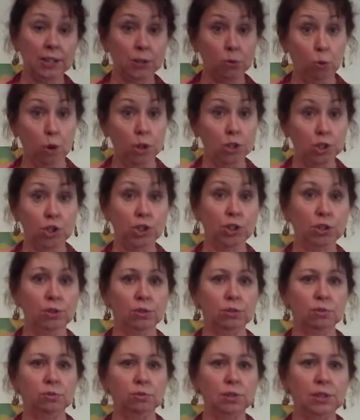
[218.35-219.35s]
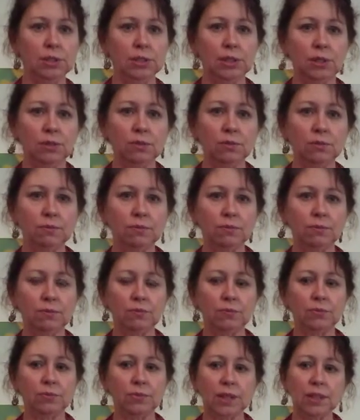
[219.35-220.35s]
It's one shoe,
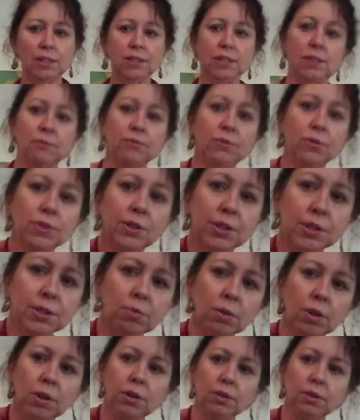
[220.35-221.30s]
except for this one.